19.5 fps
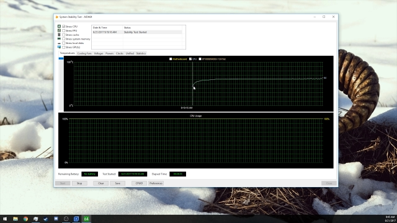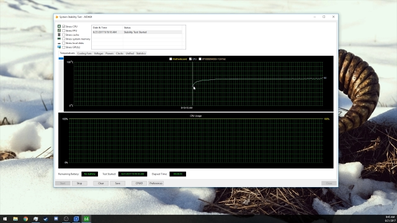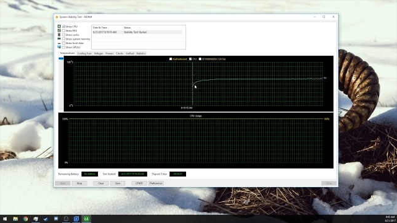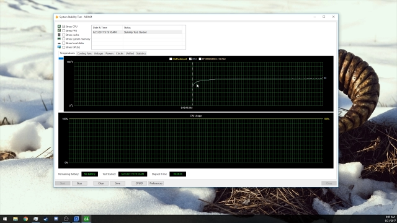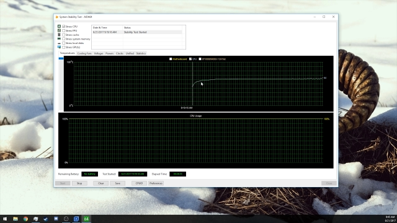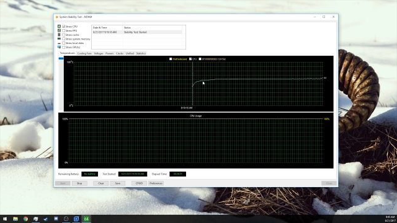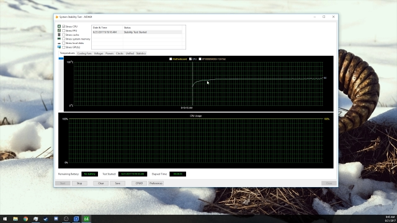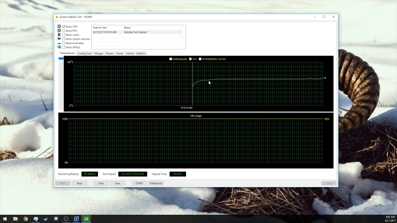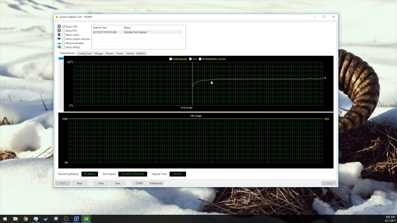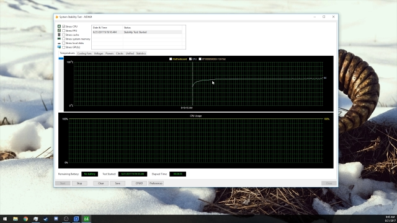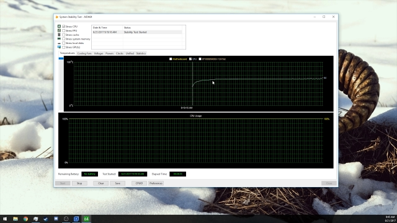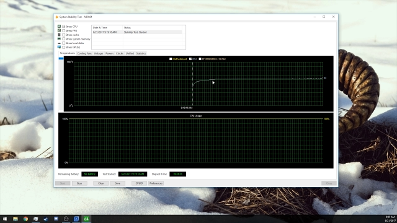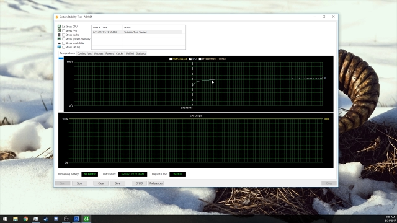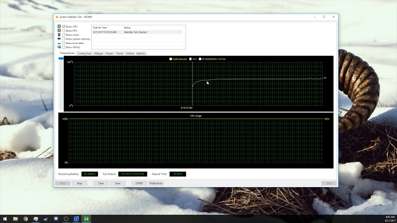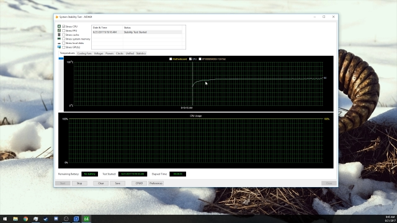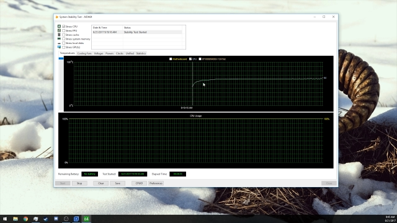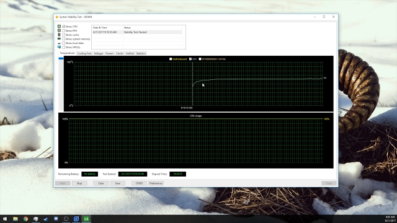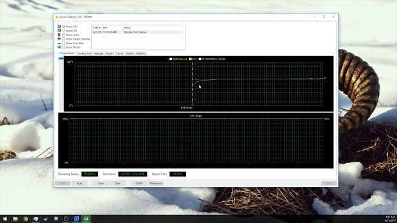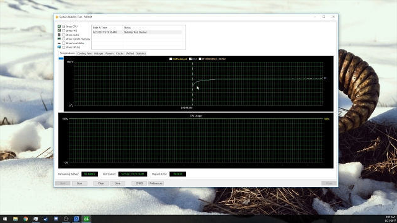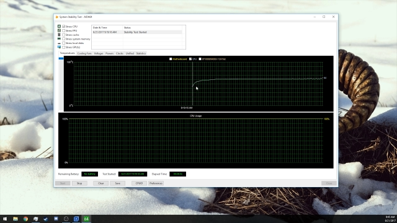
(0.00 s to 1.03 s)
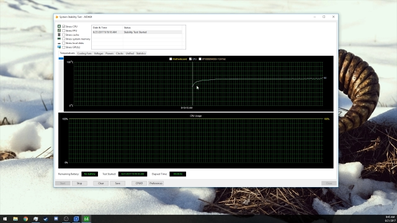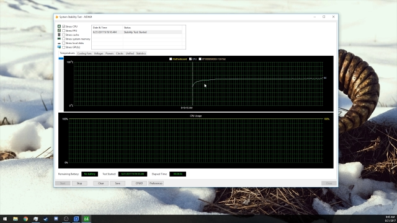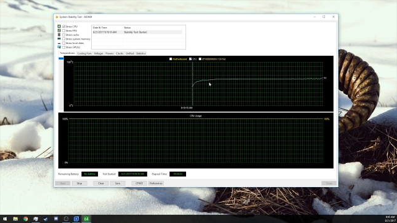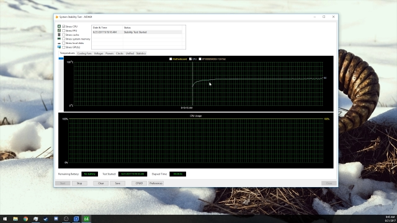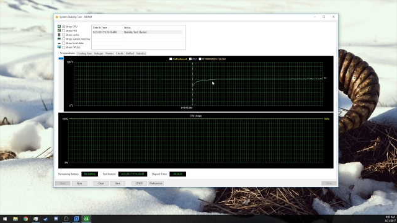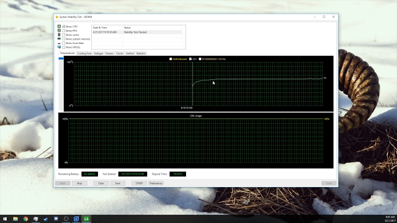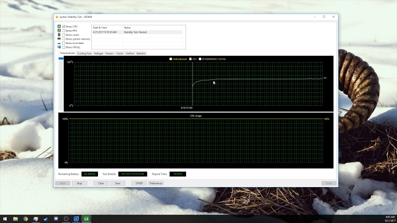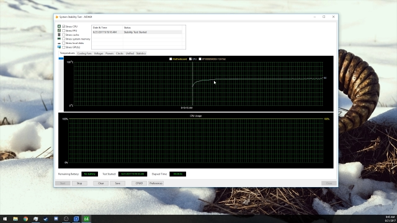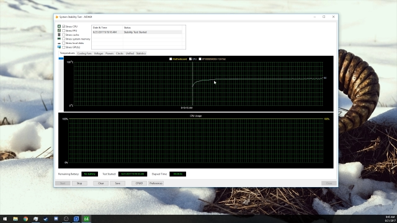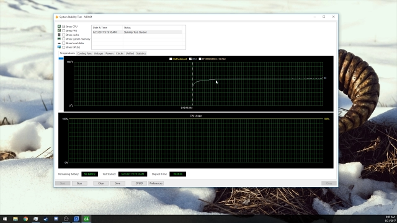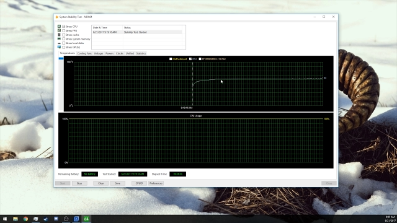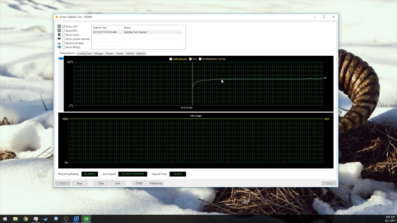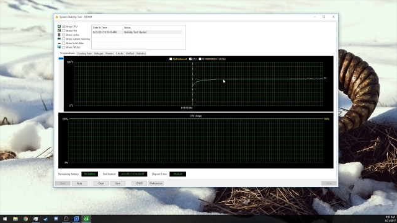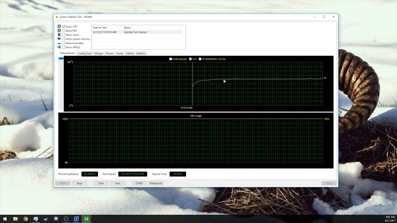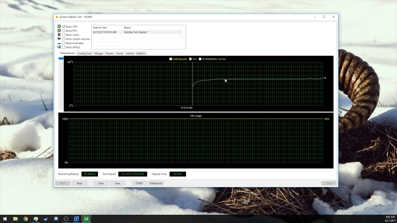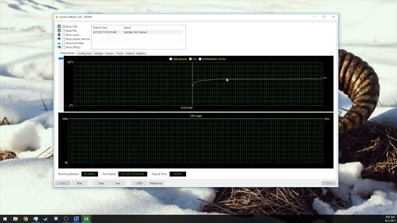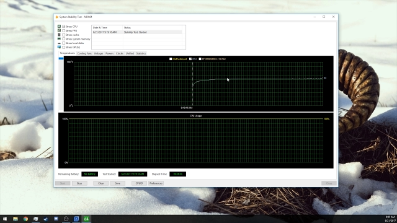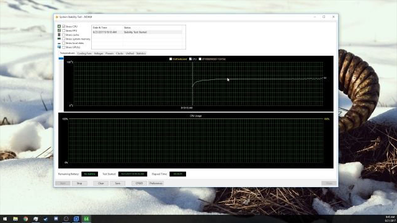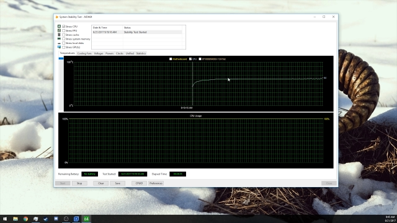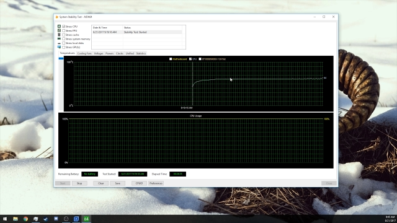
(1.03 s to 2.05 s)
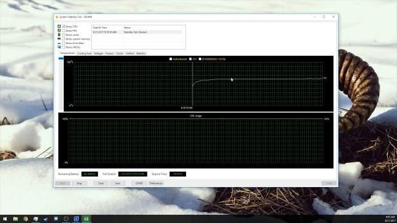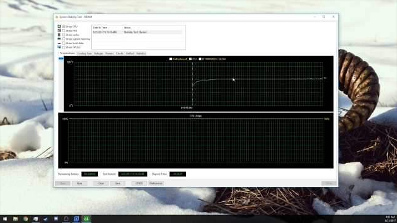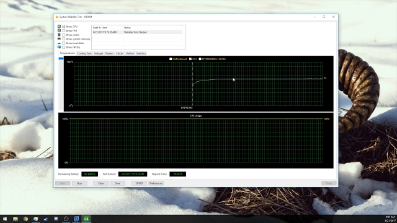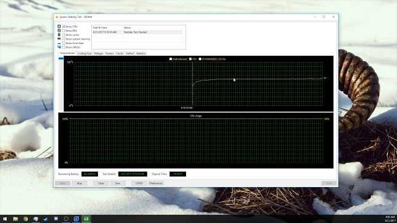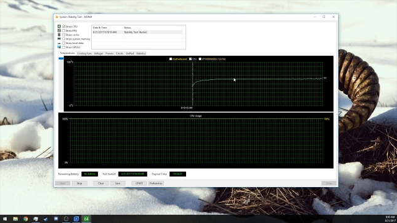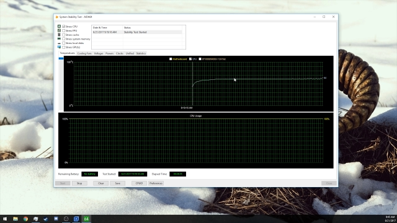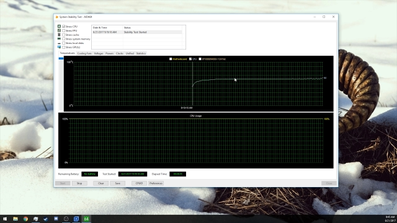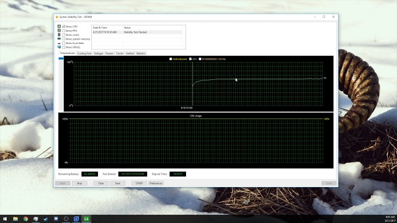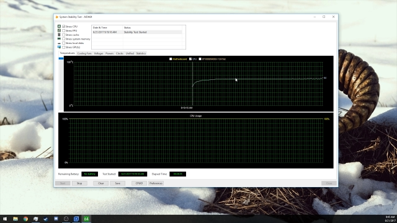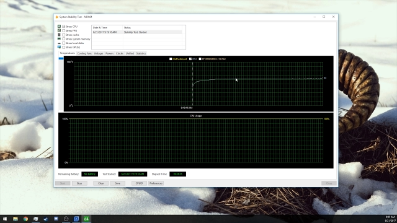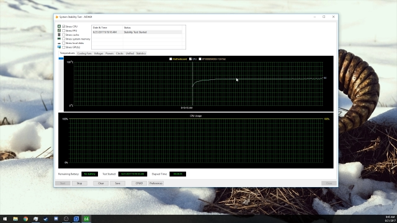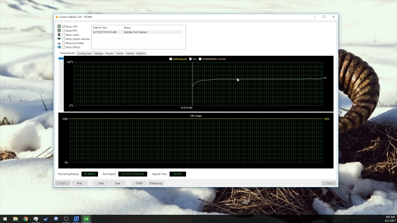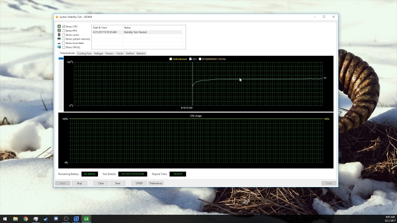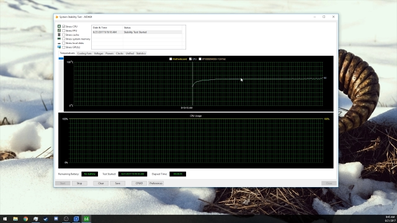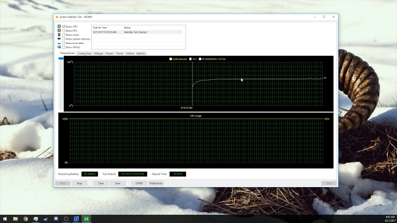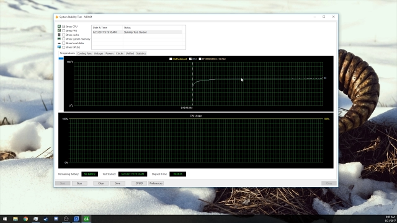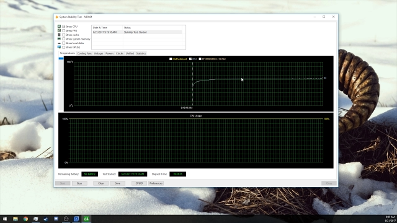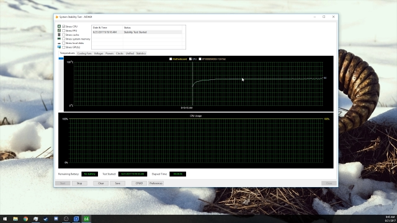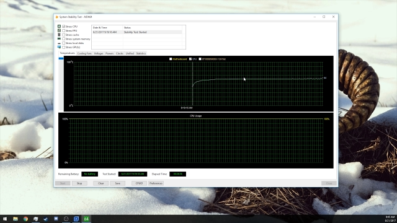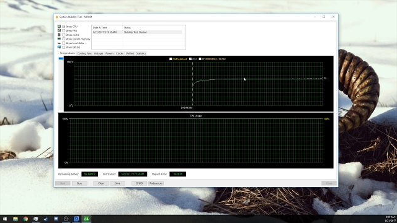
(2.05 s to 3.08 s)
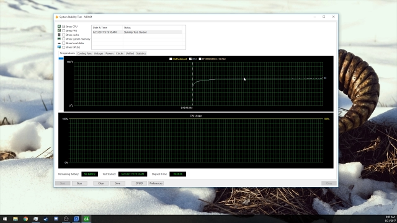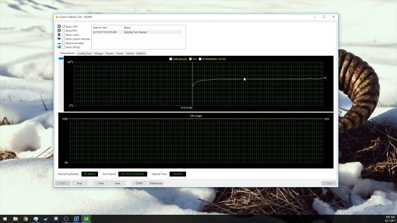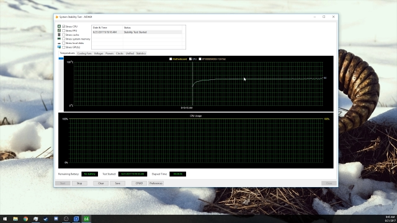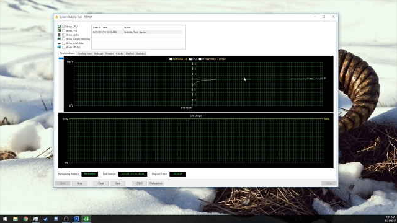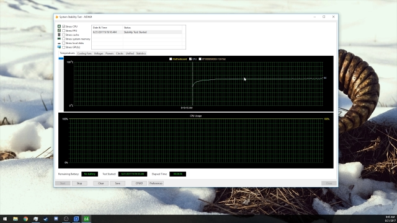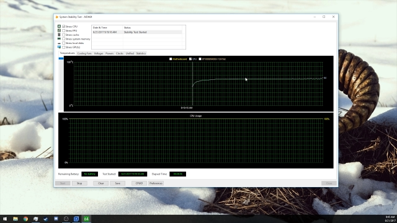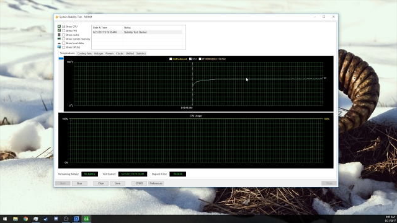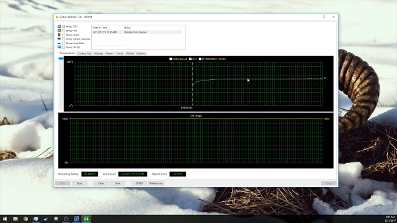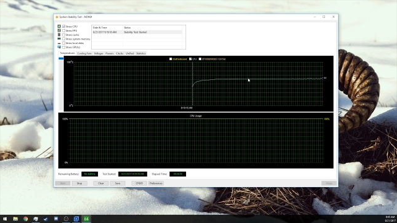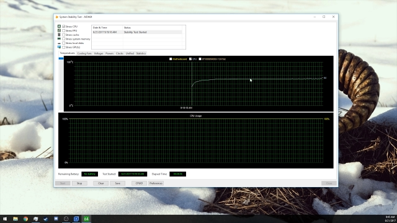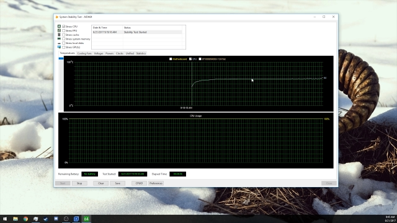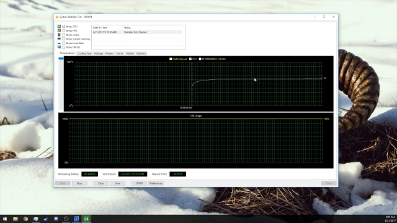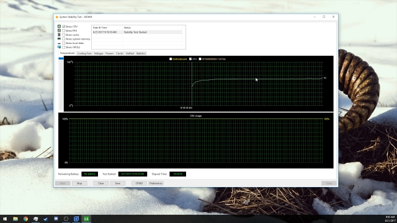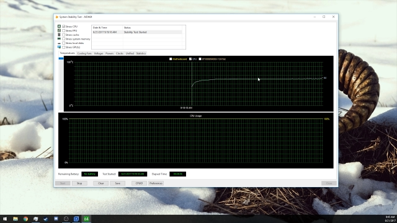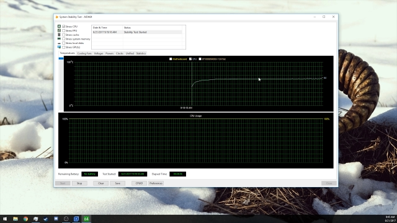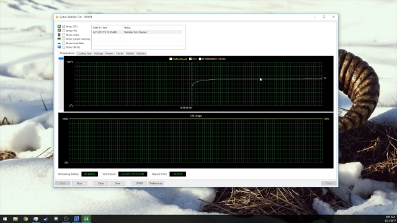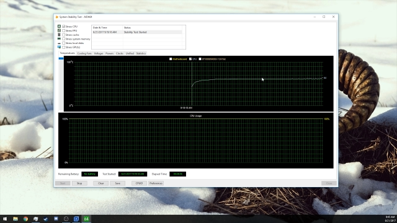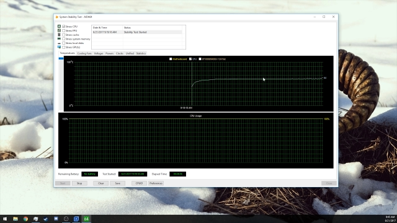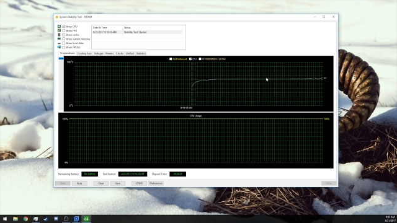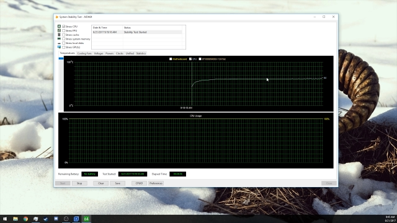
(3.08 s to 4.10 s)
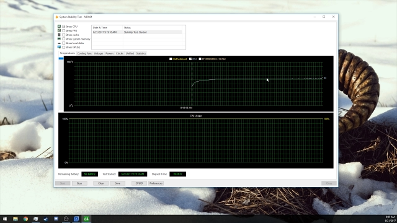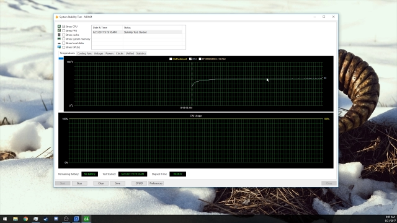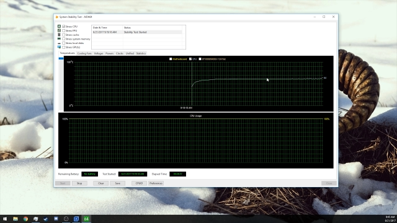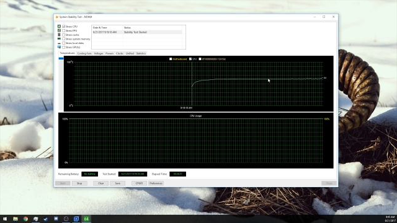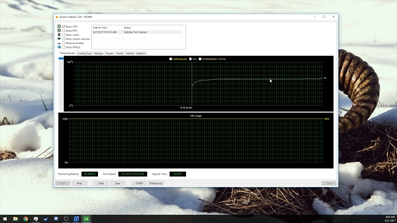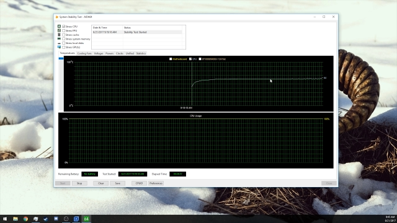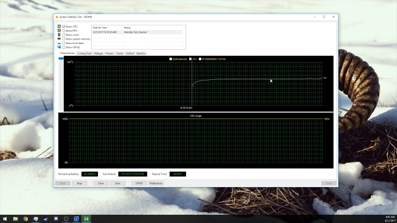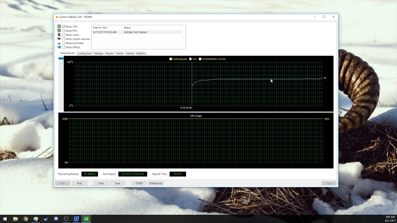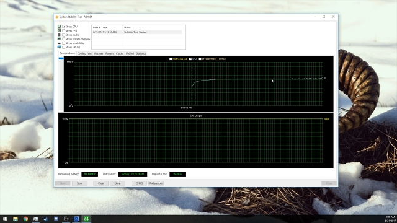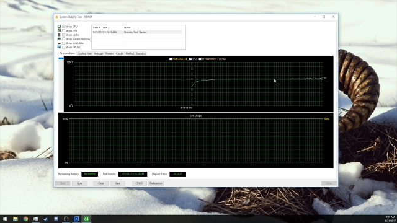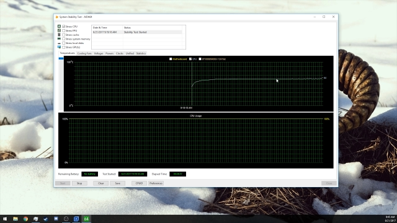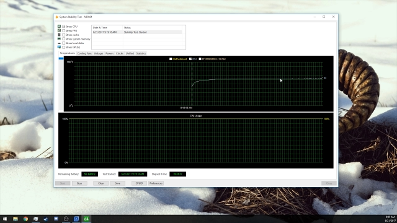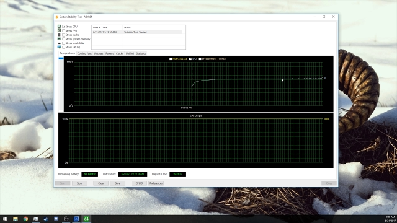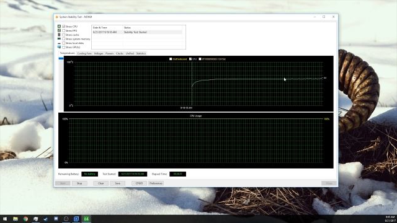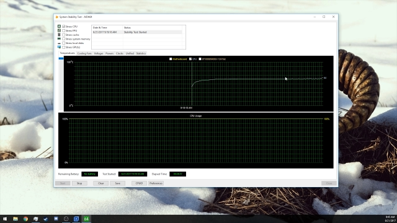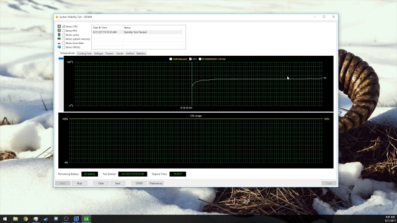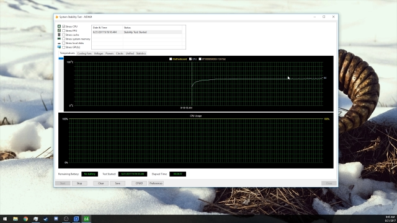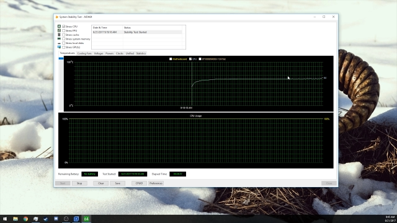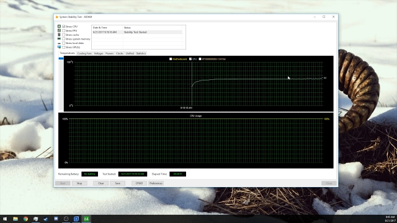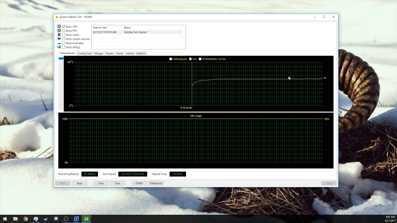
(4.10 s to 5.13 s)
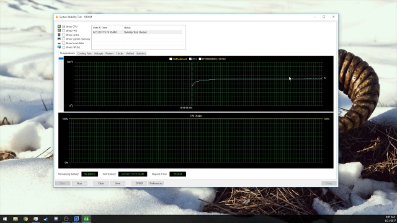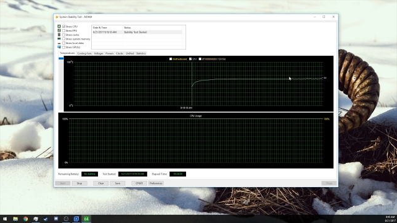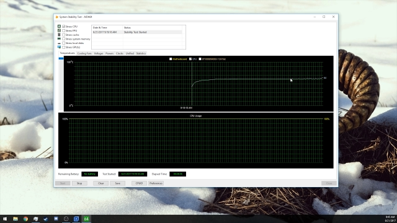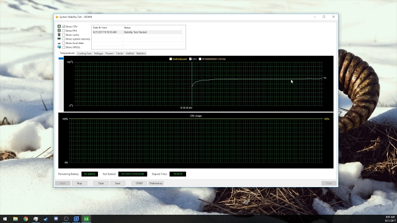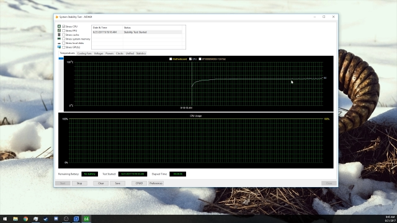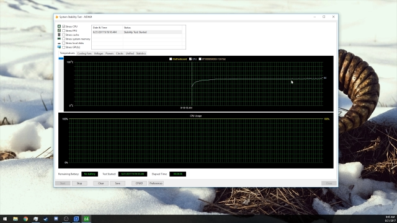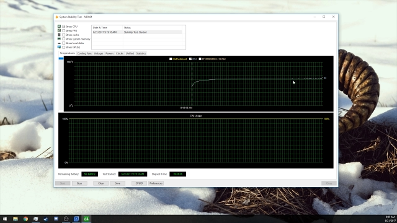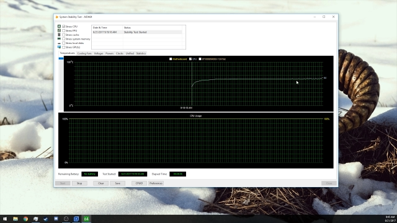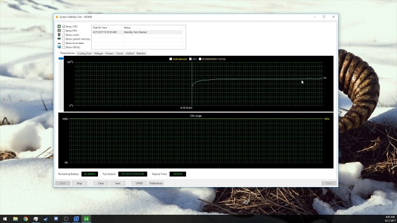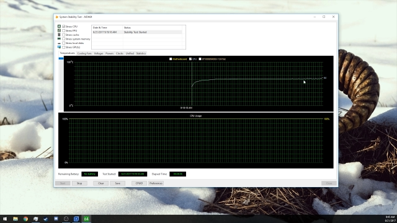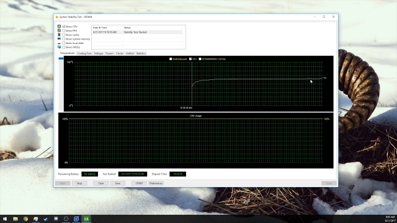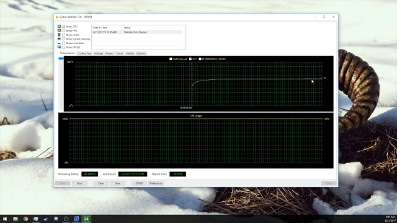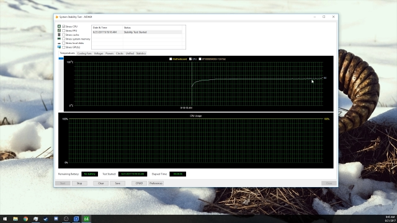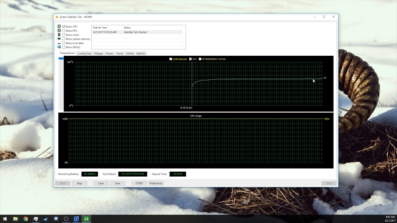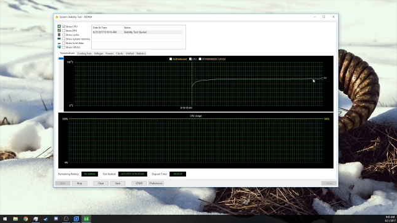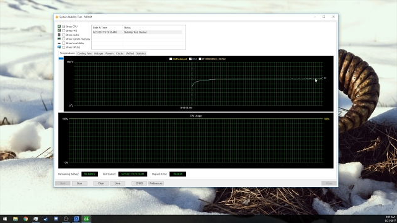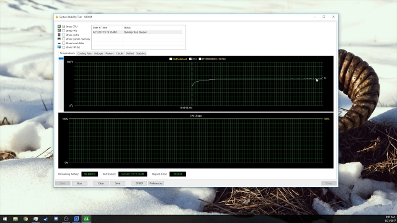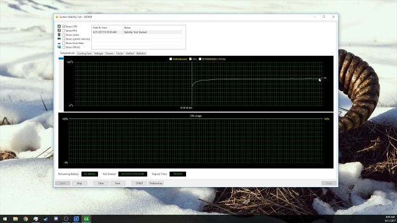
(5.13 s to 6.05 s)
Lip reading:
Nobody's mouth can be seen.